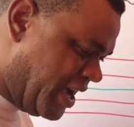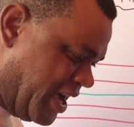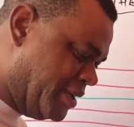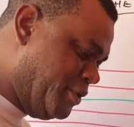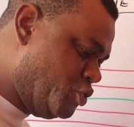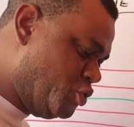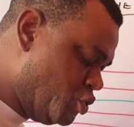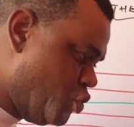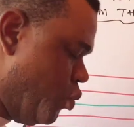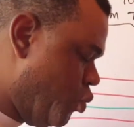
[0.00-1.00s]
at the middle
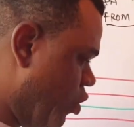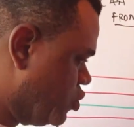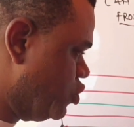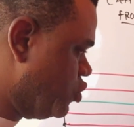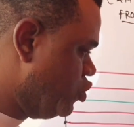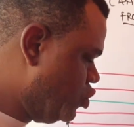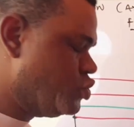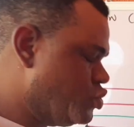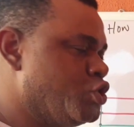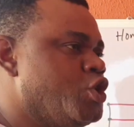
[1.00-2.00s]
you want to
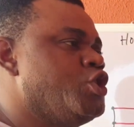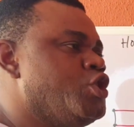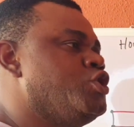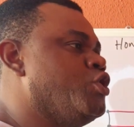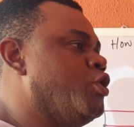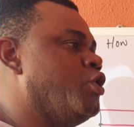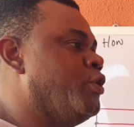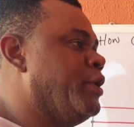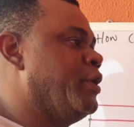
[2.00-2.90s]
use your